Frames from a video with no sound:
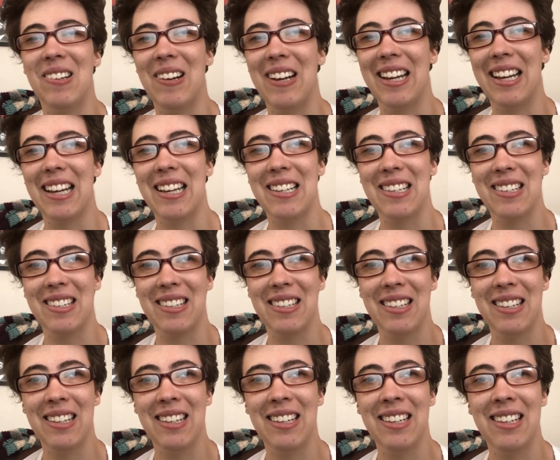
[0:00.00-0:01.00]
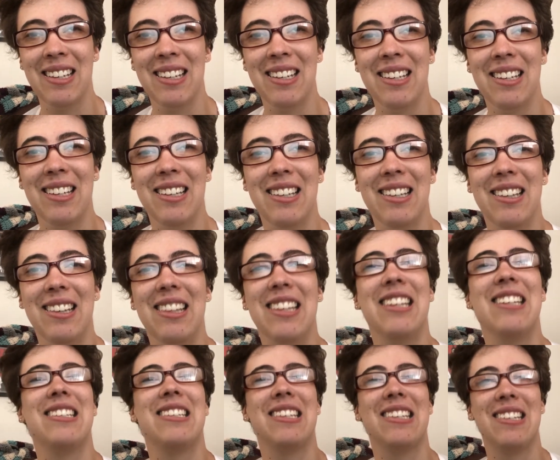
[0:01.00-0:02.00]
I guess
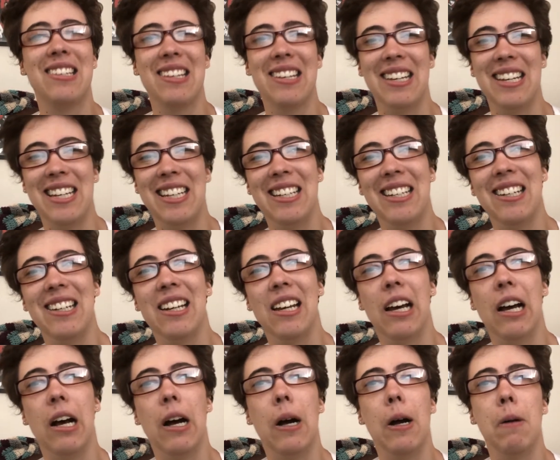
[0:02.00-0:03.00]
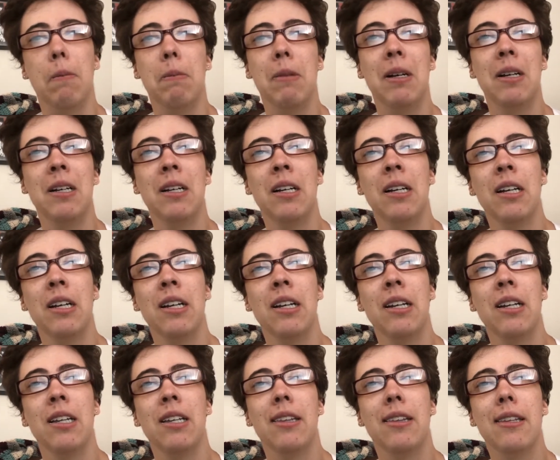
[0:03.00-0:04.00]
this is it.
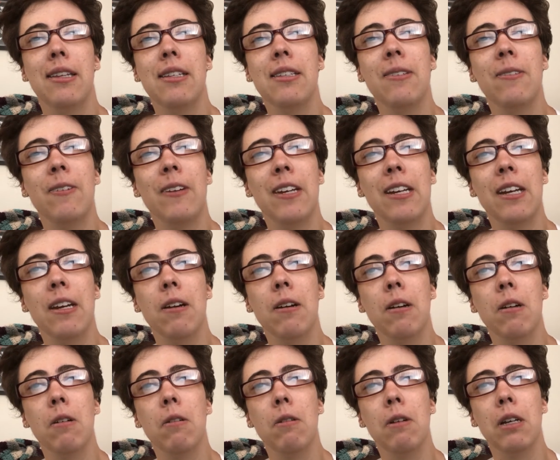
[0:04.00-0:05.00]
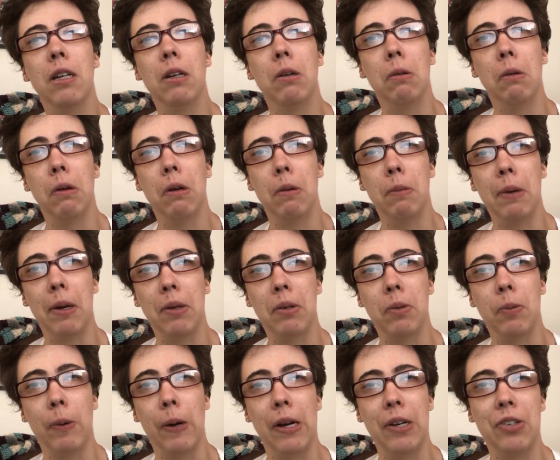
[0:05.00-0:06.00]
This video you are about
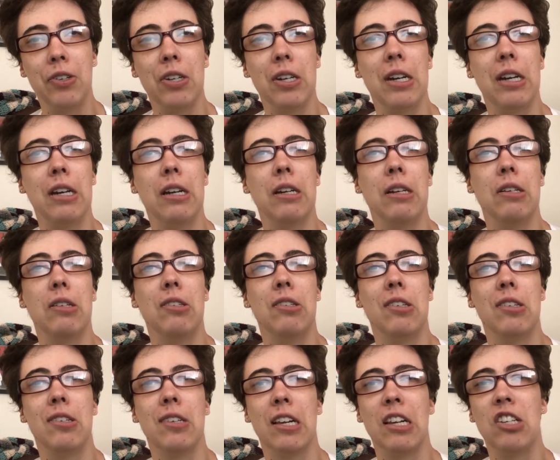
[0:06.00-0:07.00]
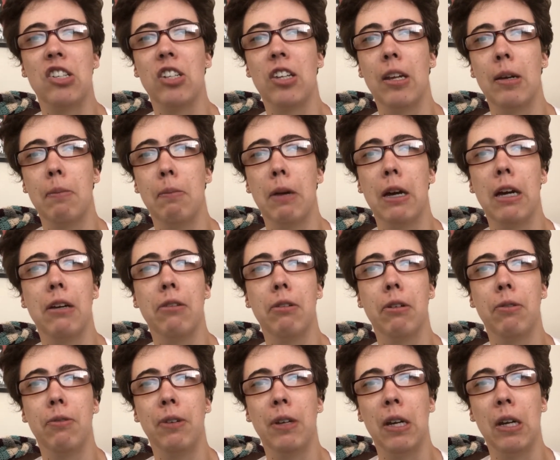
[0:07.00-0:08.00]
to watch is essentially my
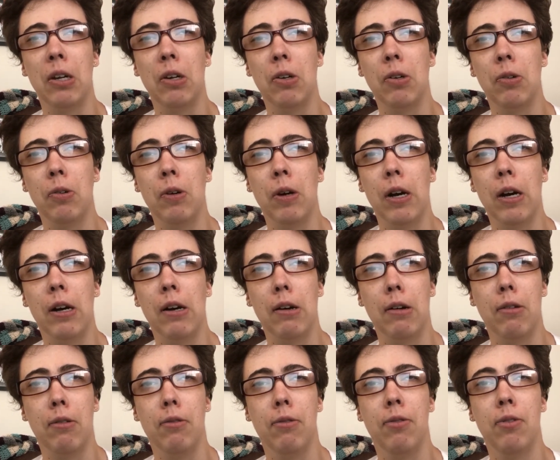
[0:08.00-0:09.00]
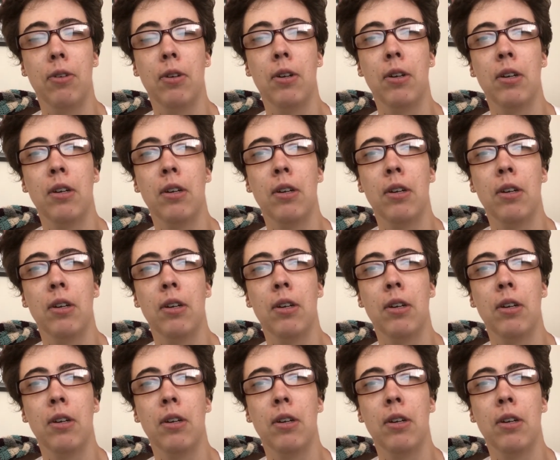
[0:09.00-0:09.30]
review of